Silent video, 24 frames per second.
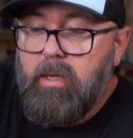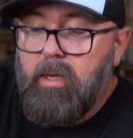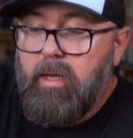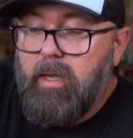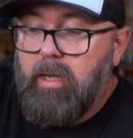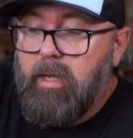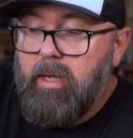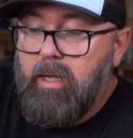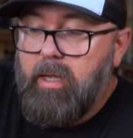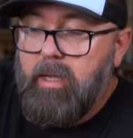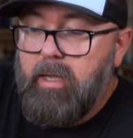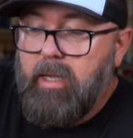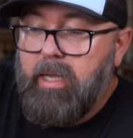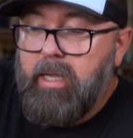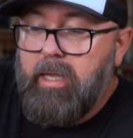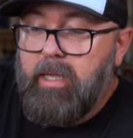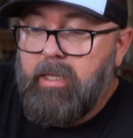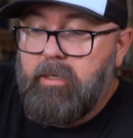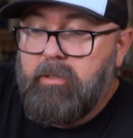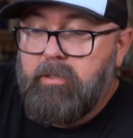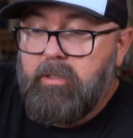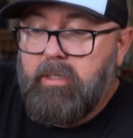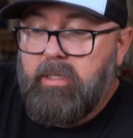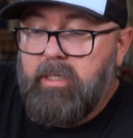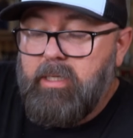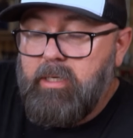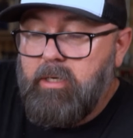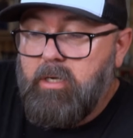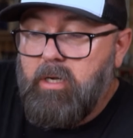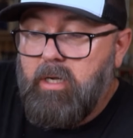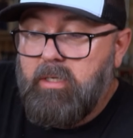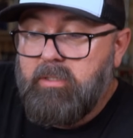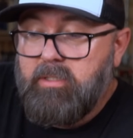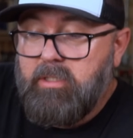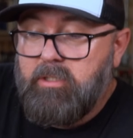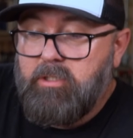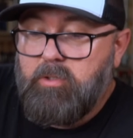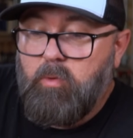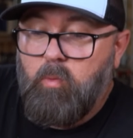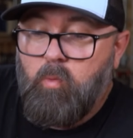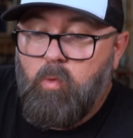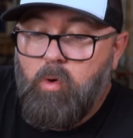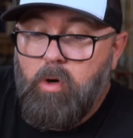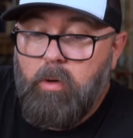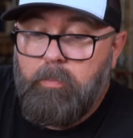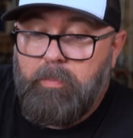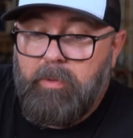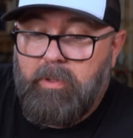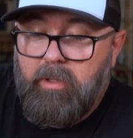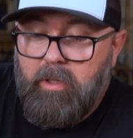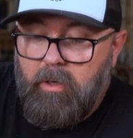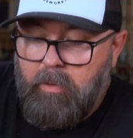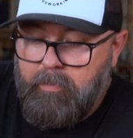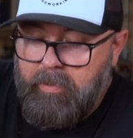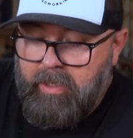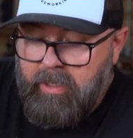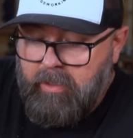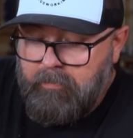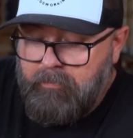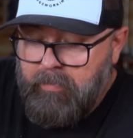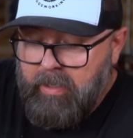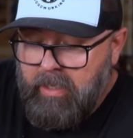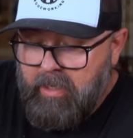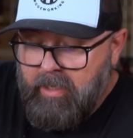and cause it to warp a little bit.